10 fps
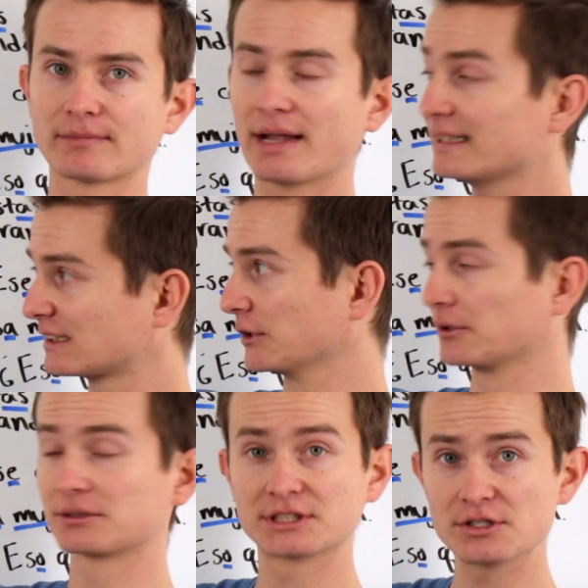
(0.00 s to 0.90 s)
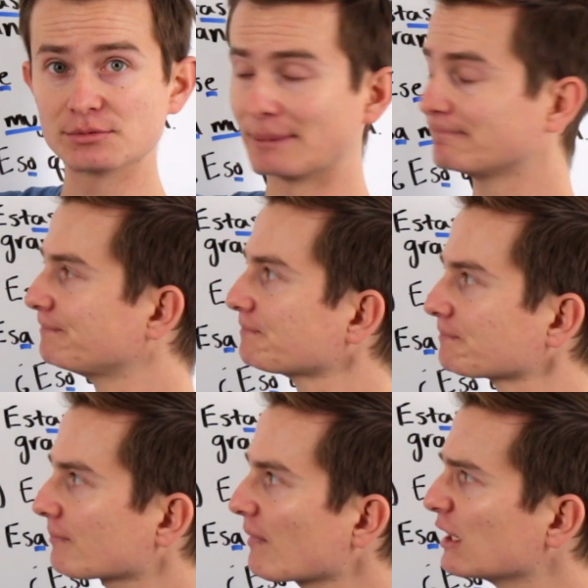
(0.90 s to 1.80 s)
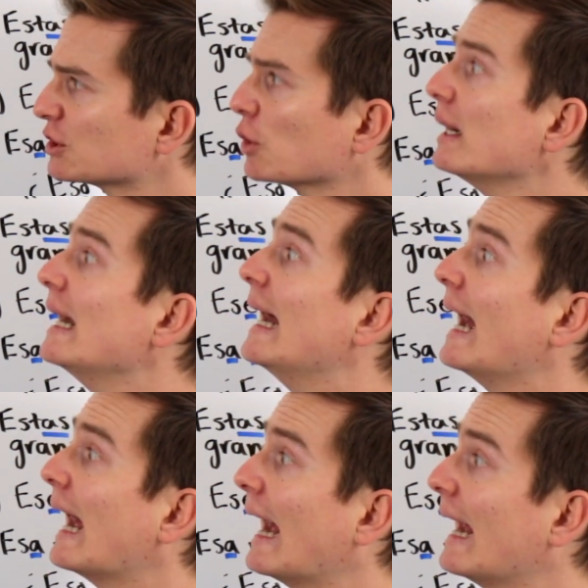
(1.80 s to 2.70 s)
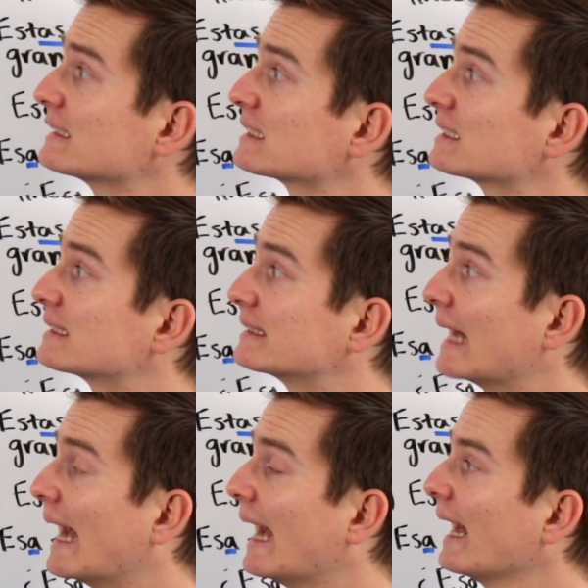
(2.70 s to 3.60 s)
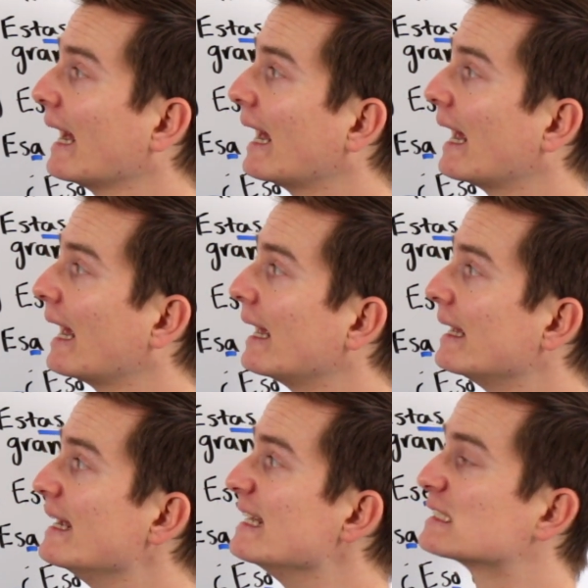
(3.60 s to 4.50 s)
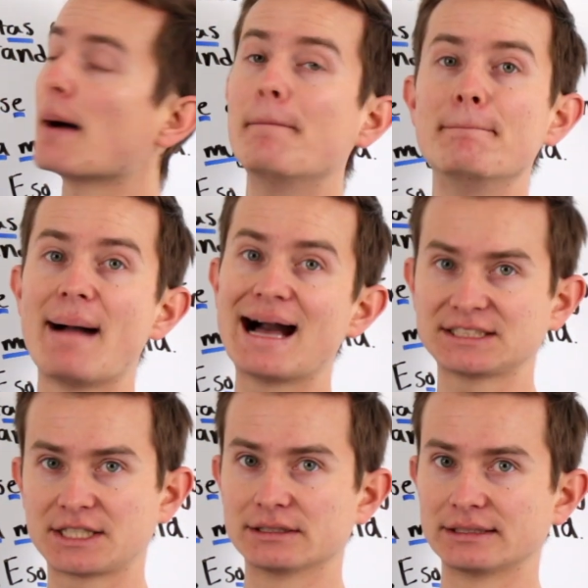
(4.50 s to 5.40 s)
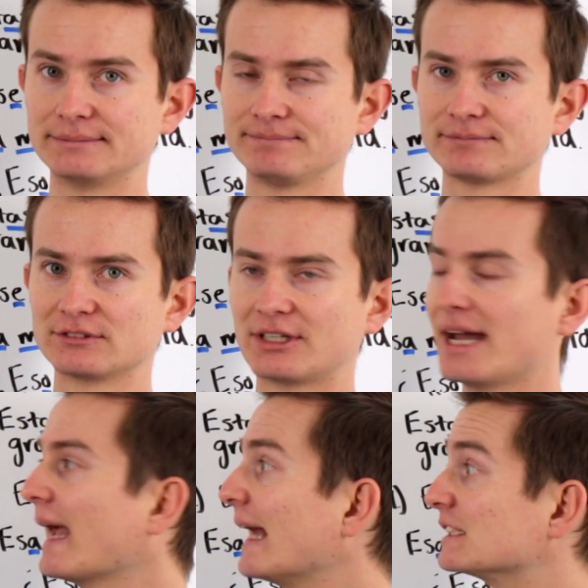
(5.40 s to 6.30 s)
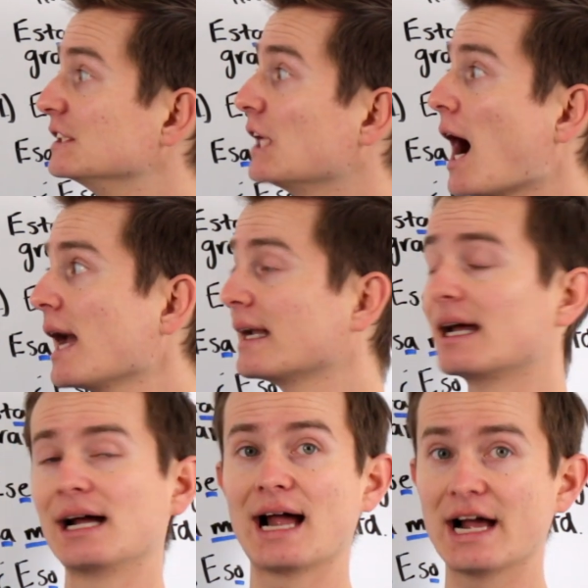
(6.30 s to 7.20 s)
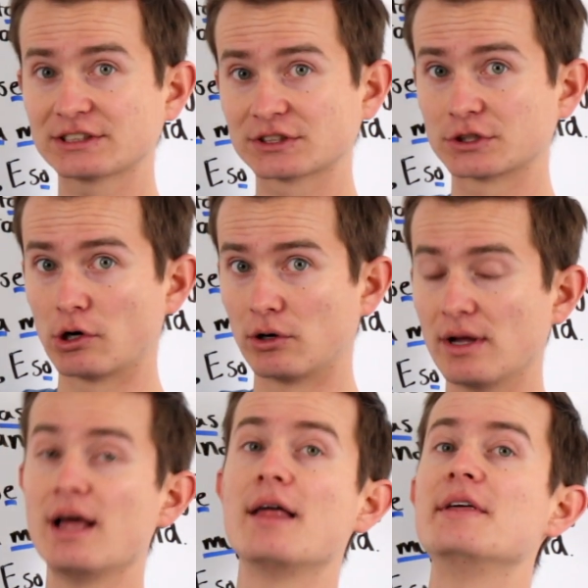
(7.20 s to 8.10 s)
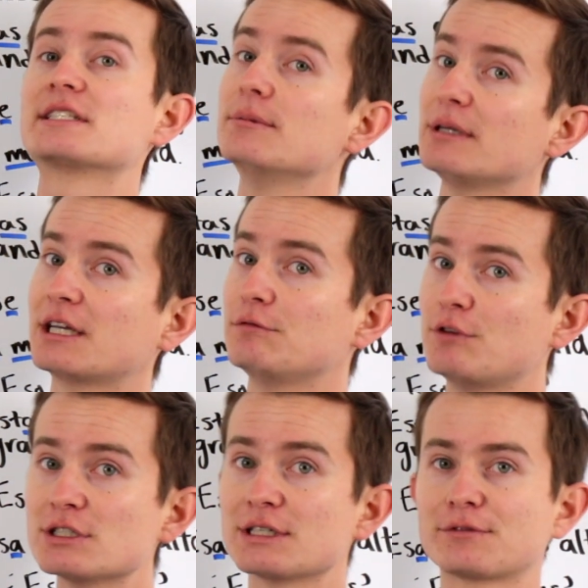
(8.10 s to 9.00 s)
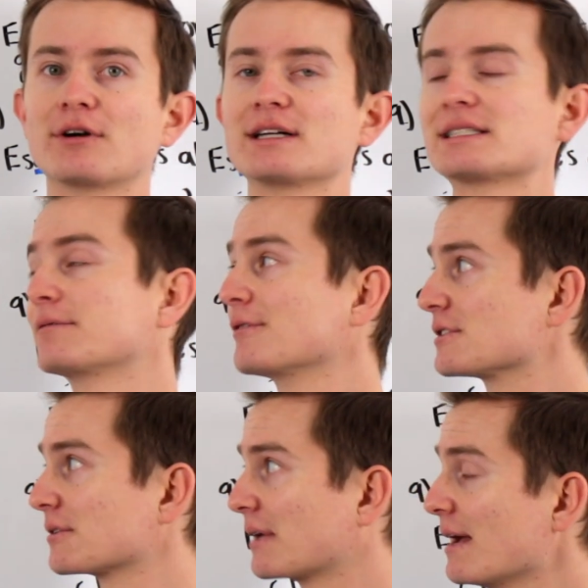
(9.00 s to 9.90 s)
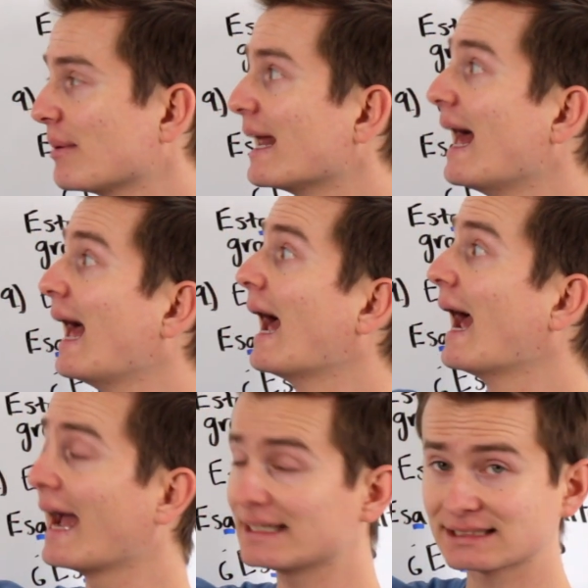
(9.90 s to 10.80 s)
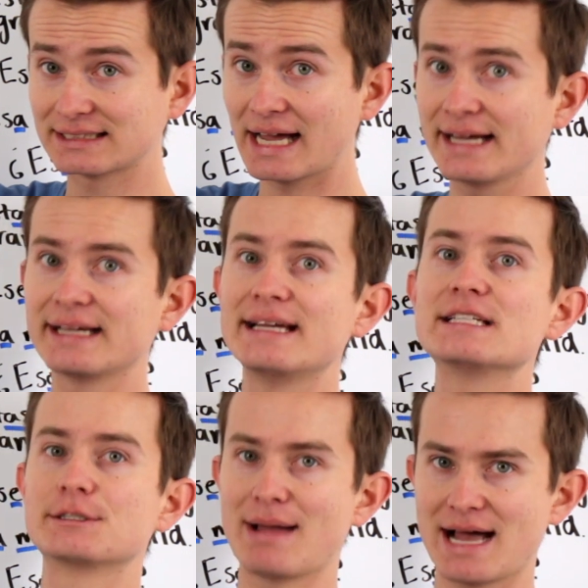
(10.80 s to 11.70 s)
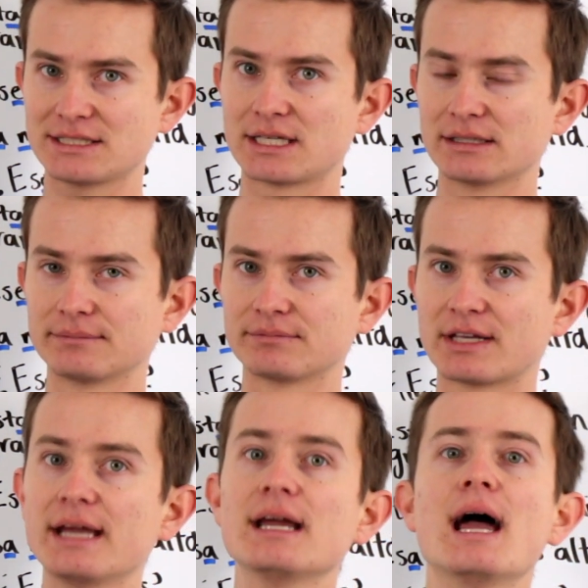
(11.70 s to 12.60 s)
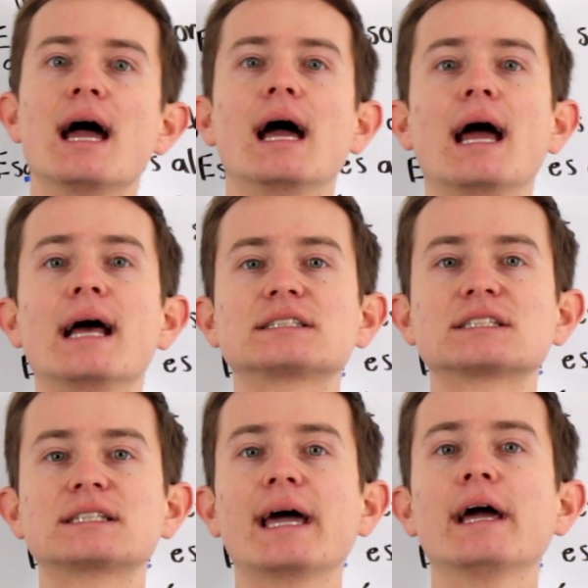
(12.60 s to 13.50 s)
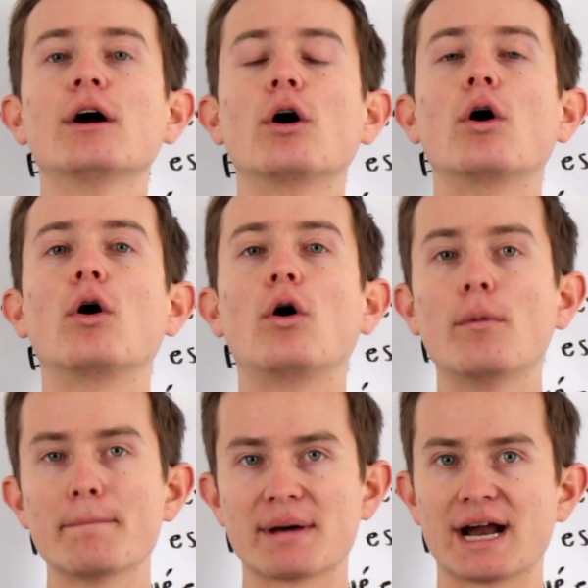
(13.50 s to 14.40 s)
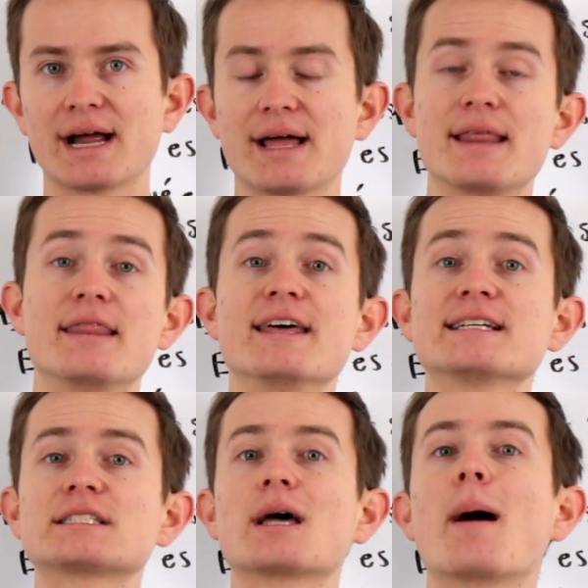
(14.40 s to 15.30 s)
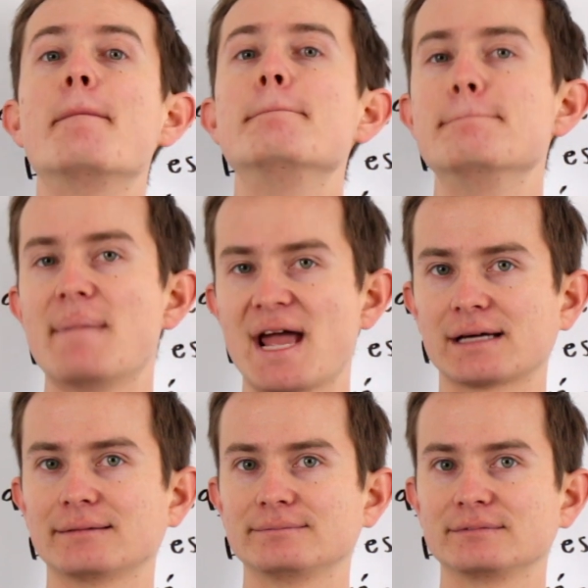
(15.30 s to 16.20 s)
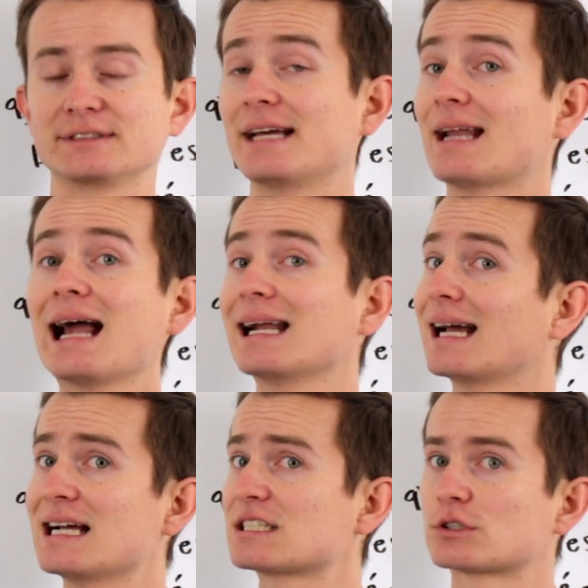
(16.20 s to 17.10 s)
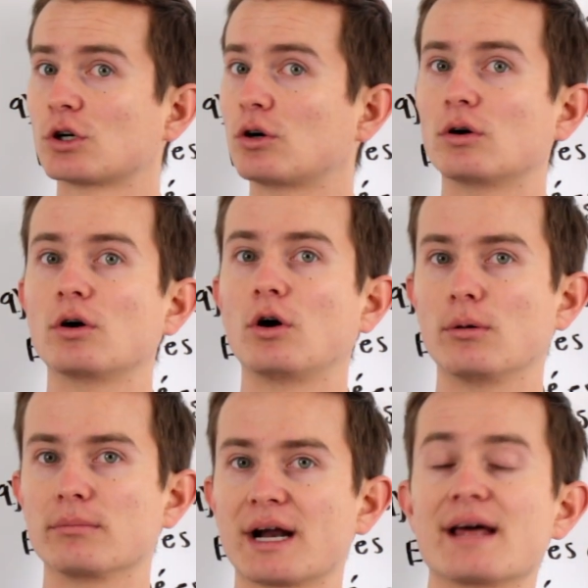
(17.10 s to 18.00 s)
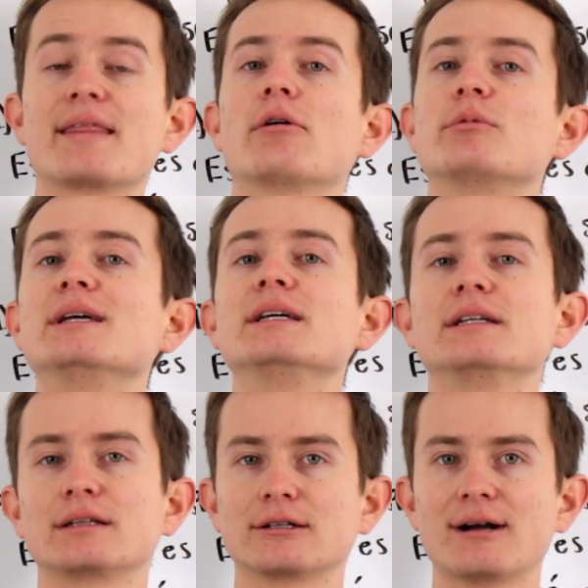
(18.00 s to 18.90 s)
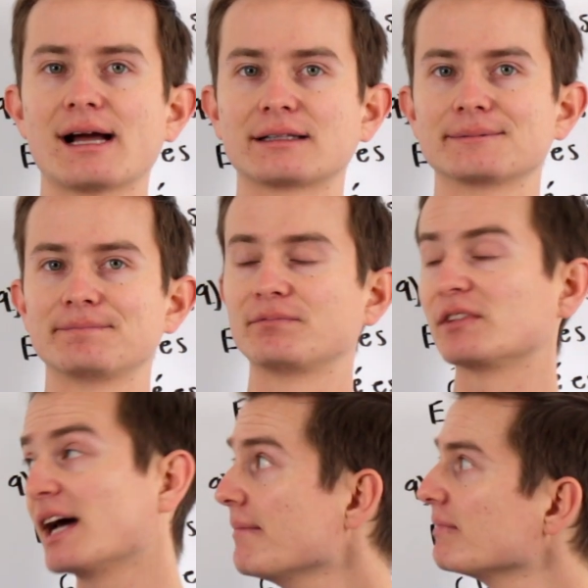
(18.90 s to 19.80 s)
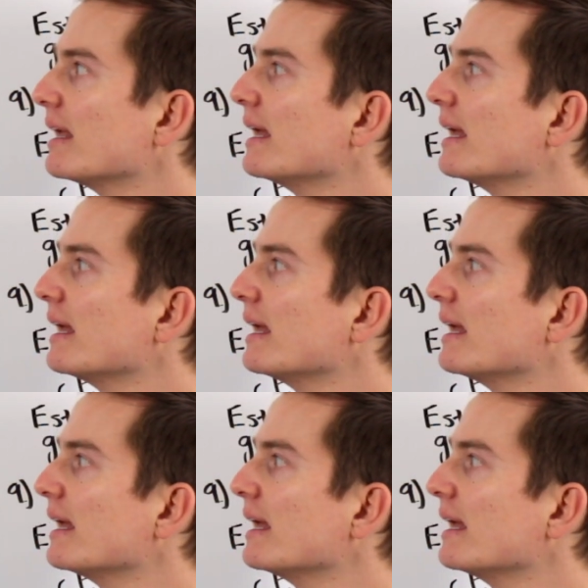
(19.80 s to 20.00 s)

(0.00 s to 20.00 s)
Esto, excuse me. So este is masculine, okay? It's not esto. This can be confusing for us at first, okay? But este is masculine, okay? Este hombre, this man, okay? Not esto hombre. That would be incorrect, okay?